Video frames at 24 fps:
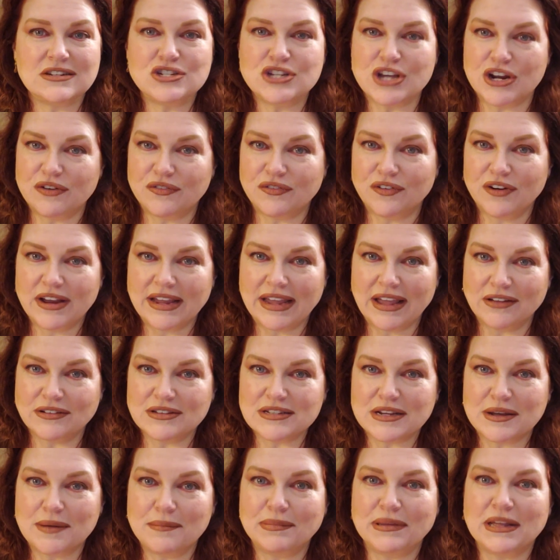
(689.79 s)

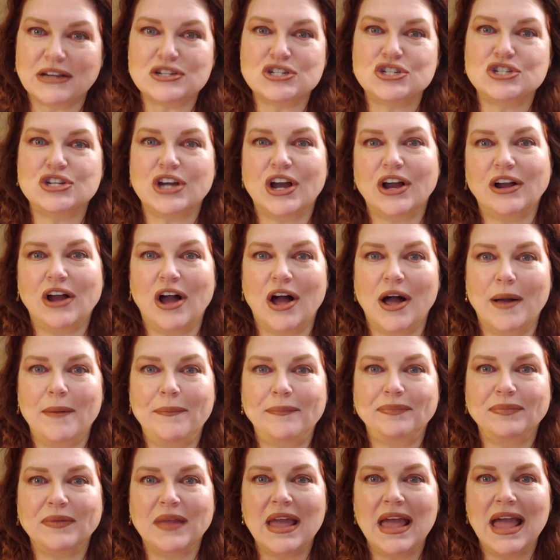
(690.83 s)
jennifer@celticcomplexion.com.